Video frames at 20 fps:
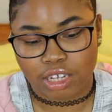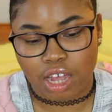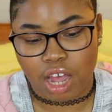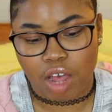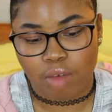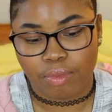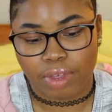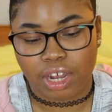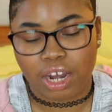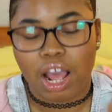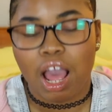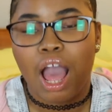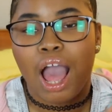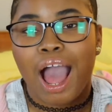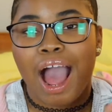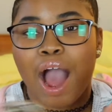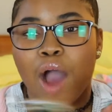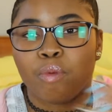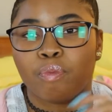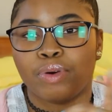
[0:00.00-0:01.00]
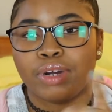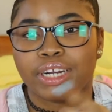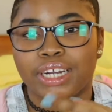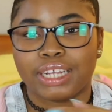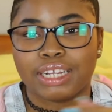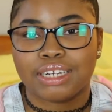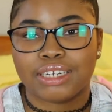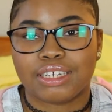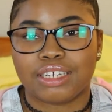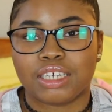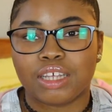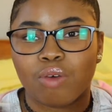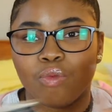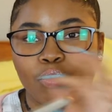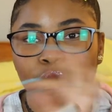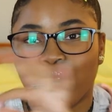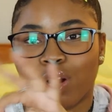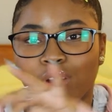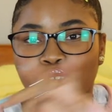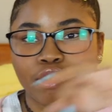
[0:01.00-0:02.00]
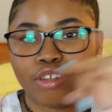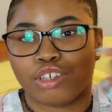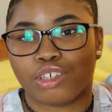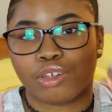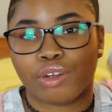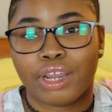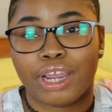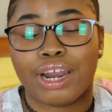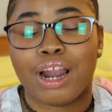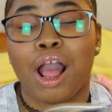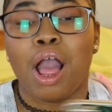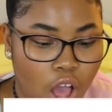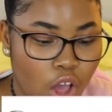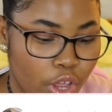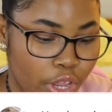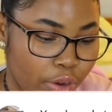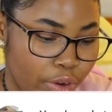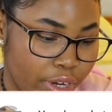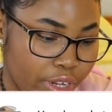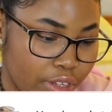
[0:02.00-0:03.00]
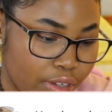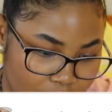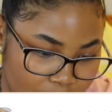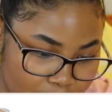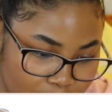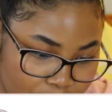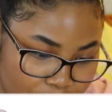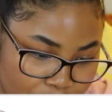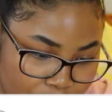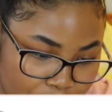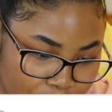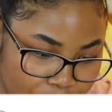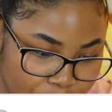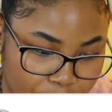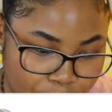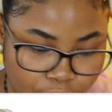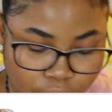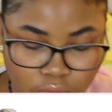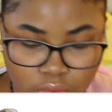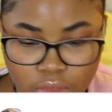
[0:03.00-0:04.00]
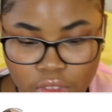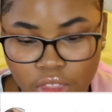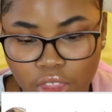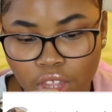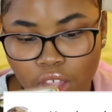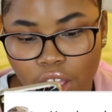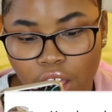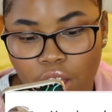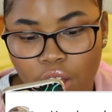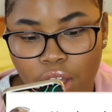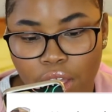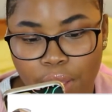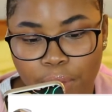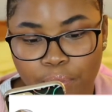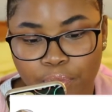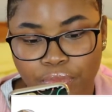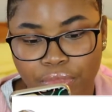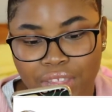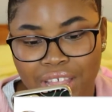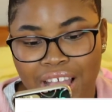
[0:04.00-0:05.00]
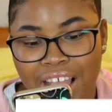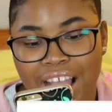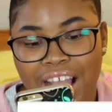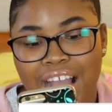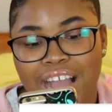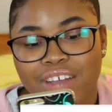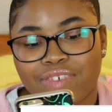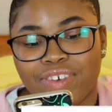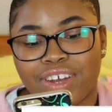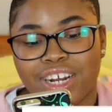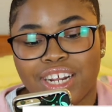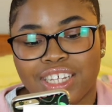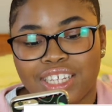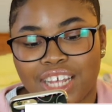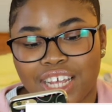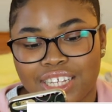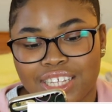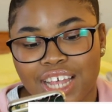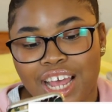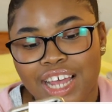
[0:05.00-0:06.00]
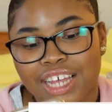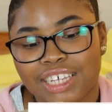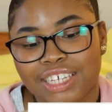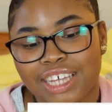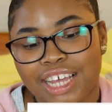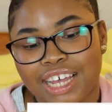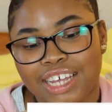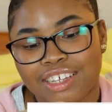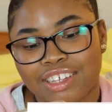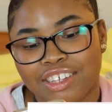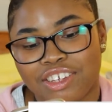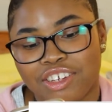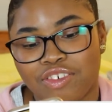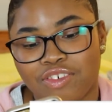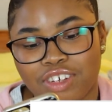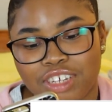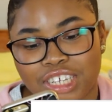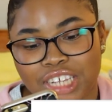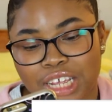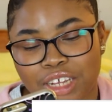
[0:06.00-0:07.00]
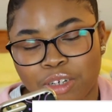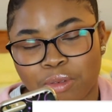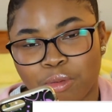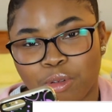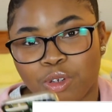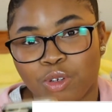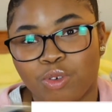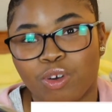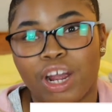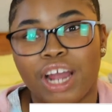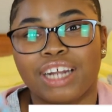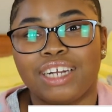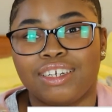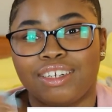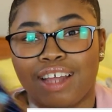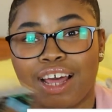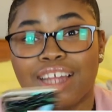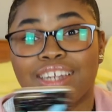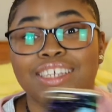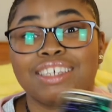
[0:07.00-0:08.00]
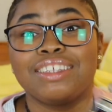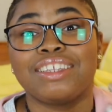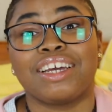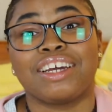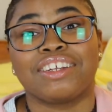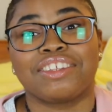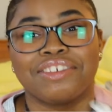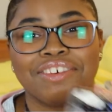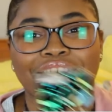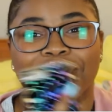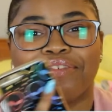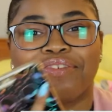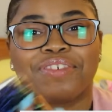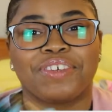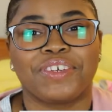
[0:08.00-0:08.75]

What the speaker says: comment, I'll put it somewhere on the screen. Oh, here it is. Alright, I found it. It says, yes, do a sketchbook tour. I did that. So